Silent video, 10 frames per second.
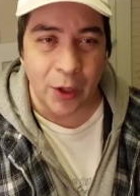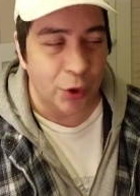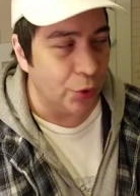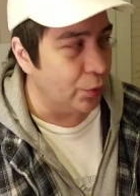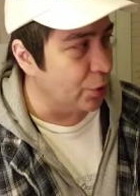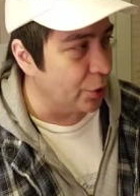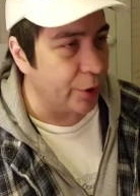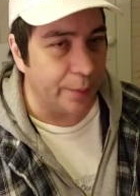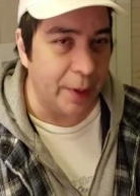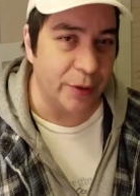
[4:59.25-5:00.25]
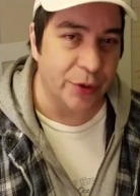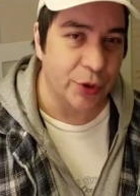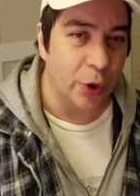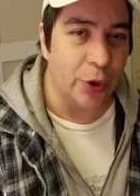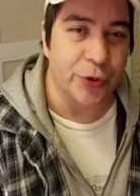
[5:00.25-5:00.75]
who would look up at the
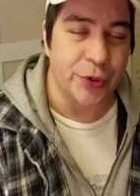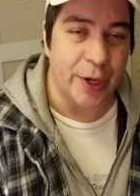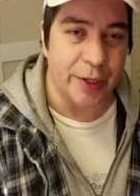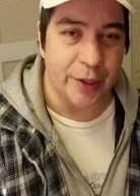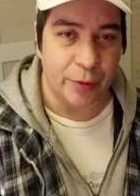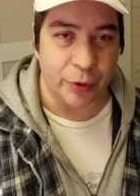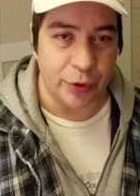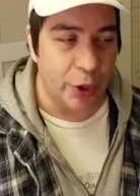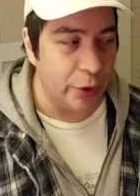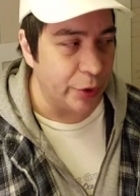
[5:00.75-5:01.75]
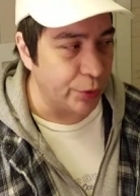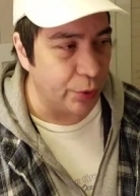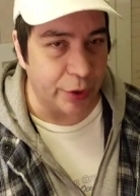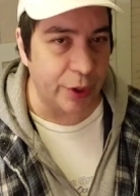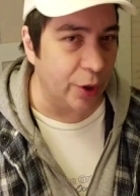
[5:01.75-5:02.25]
stars and they would notice
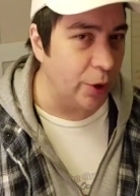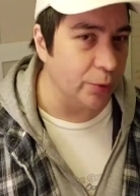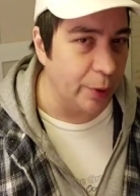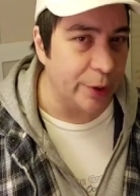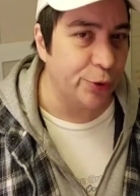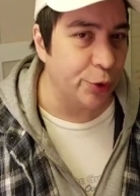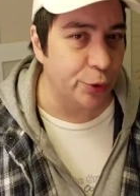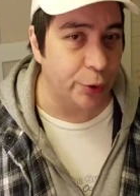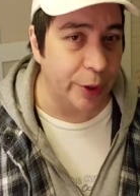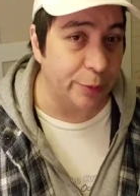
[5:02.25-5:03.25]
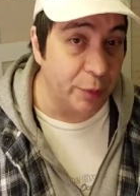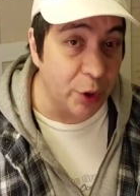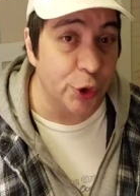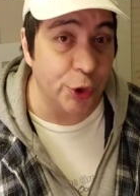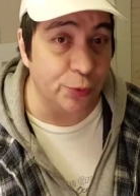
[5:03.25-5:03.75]
what they called retrograde
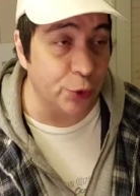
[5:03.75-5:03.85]
motion,